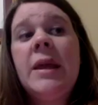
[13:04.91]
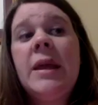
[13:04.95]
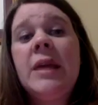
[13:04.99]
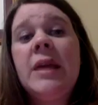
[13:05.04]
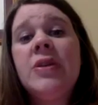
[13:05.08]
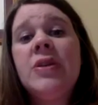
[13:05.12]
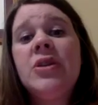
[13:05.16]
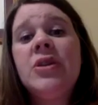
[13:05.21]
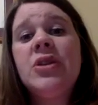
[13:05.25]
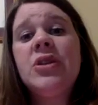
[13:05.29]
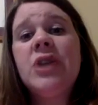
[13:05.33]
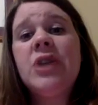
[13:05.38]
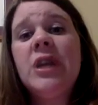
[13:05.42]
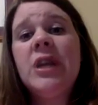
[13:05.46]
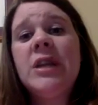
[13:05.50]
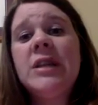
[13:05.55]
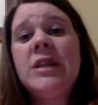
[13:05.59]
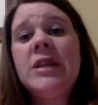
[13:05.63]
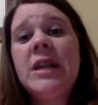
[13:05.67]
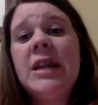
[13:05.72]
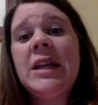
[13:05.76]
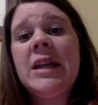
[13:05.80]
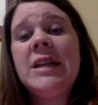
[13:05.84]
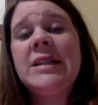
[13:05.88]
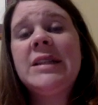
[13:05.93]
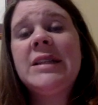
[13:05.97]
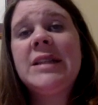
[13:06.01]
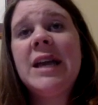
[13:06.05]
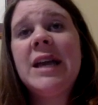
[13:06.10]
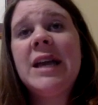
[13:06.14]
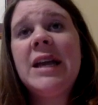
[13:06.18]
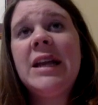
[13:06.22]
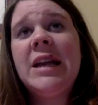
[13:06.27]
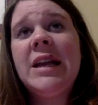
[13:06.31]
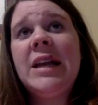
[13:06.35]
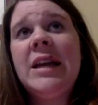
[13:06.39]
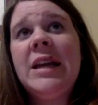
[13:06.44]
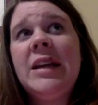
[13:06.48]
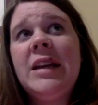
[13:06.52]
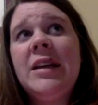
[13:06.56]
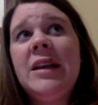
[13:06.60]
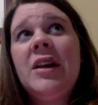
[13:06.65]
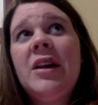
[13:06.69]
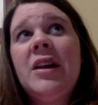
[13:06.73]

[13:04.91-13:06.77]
Kids are starting to get excited.